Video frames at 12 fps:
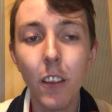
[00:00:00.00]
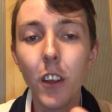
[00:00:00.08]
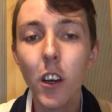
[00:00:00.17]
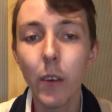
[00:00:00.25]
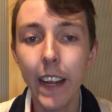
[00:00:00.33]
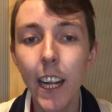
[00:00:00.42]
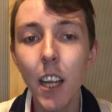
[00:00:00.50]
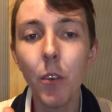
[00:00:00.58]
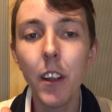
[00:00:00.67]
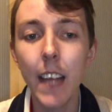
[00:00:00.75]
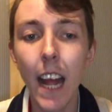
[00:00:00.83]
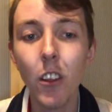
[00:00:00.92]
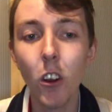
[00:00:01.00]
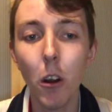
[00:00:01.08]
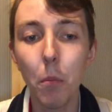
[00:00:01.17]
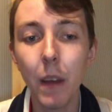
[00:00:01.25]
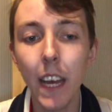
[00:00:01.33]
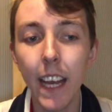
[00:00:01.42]
so the queens were set
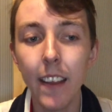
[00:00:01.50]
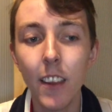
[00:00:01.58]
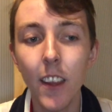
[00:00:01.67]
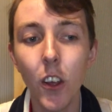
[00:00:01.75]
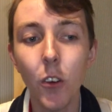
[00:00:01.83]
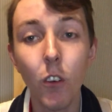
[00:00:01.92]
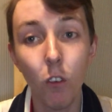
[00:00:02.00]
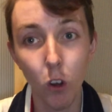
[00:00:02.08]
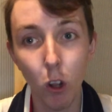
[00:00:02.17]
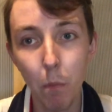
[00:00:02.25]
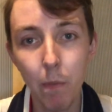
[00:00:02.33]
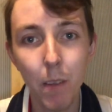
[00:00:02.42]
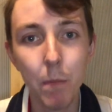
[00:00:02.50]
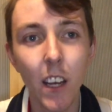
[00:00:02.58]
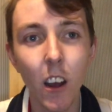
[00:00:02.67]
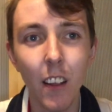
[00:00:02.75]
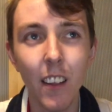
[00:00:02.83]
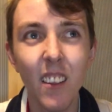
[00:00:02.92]
up into groups
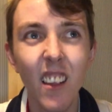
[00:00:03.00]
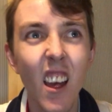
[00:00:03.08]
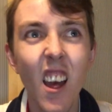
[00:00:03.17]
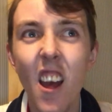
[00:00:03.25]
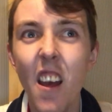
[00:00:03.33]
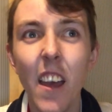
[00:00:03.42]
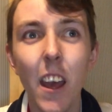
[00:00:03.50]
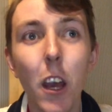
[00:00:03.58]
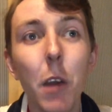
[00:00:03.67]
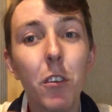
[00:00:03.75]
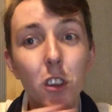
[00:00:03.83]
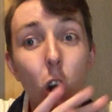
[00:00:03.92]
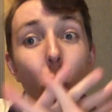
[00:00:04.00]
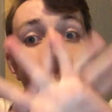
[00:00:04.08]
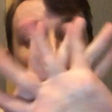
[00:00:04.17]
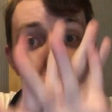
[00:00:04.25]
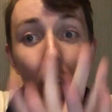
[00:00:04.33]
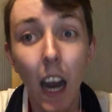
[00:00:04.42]
because it was the
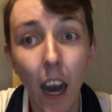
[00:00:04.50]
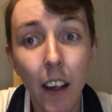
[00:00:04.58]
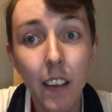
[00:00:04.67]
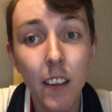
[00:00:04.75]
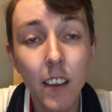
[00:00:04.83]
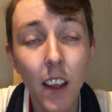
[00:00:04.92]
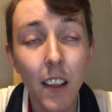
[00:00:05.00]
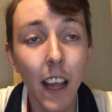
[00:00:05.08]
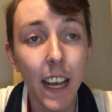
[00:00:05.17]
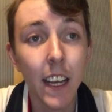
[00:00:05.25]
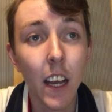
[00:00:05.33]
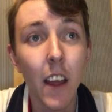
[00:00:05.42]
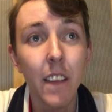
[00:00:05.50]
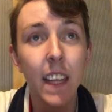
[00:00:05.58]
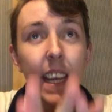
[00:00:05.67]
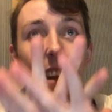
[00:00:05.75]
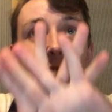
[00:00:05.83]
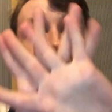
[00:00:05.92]
whole cast. Like,
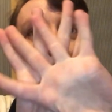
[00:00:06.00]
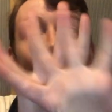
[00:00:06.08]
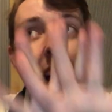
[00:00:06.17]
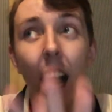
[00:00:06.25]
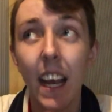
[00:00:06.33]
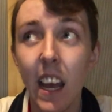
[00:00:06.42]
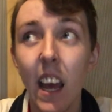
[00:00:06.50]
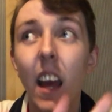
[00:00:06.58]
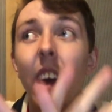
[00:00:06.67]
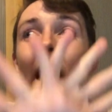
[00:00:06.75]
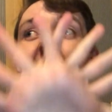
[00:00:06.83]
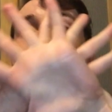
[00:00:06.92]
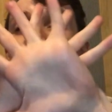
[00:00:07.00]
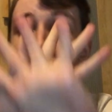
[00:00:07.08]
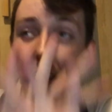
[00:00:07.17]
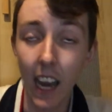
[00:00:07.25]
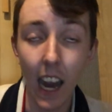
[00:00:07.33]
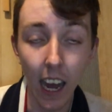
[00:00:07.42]
the entire
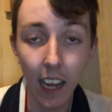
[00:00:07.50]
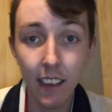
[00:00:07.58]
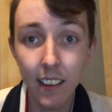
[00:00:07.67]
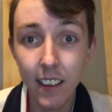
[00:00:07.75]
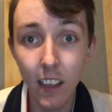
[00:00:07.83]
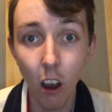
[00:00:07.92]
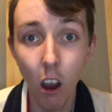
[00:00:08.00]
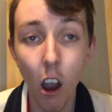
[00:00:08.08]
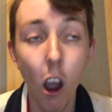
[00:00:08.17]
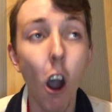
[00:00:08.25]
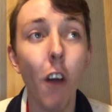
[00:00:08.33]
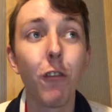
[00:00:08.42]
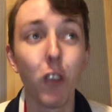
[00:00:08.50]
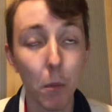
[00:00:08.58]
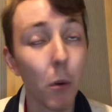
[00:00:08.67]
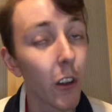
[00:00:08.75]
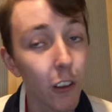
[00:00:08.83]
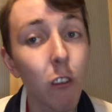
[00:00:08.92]
cast of
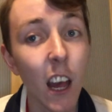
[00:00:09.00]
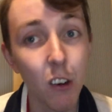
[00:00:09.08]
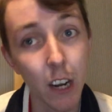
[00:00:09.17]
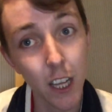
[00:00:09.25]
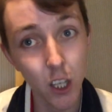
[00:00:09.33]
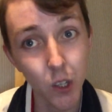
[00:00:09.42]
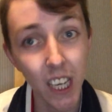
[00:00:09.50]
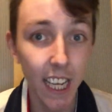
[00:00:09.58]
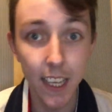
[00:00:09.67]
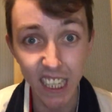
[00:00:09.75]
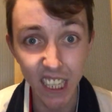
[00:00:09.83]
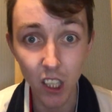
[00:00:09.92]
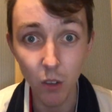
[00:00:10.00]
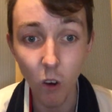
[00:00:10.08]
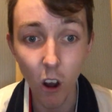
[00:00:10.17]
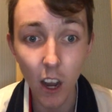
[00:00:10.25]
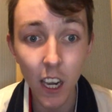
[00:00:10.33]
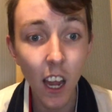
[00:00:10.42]
RuPaul's Drag Race UK Season
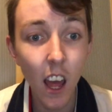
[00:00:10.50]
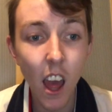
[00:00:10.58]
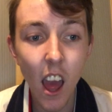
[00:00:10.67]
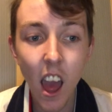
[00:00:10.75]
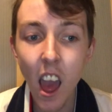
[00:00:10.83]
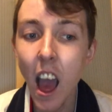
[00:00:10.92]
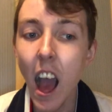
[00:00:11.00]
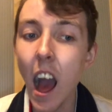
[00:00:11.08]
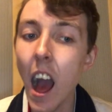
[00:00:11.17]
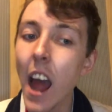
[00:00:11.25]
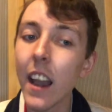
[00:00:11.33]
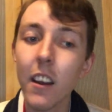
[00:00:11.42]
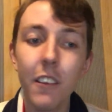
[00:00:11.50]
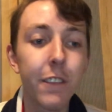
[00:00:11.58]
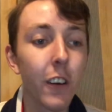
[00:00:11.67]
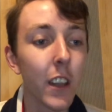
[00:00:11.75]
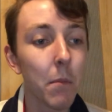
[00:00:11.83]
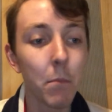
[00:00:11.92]
1. And
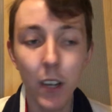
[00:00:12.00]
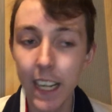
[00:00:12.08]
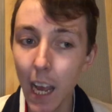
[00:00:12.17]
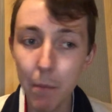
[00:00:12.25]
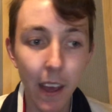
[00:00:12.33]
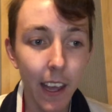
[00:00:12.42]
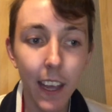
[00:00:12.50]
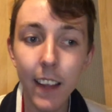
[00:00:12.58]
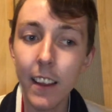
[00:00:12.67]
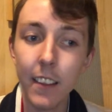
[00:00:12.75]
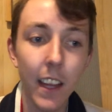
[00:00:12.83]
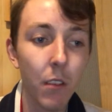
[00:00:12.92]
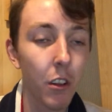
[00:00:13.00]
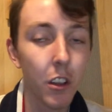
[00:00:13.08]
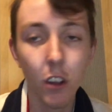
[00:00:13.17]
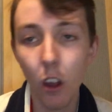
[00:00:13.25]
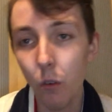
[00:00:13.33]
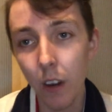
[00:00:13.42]
for the money I paid, this was
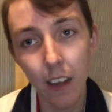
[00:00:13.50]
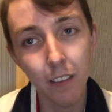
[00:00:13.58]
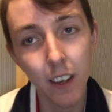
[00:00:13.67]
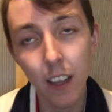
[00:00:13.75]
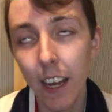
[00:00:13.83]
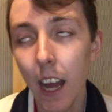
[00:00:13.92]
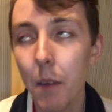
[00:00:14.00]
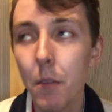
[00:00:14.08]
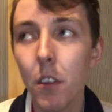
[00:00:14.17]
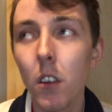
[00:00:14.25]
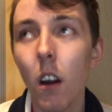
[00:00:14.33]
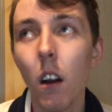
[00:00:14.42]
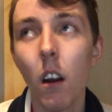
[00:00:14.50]
so worth it. Like, I was...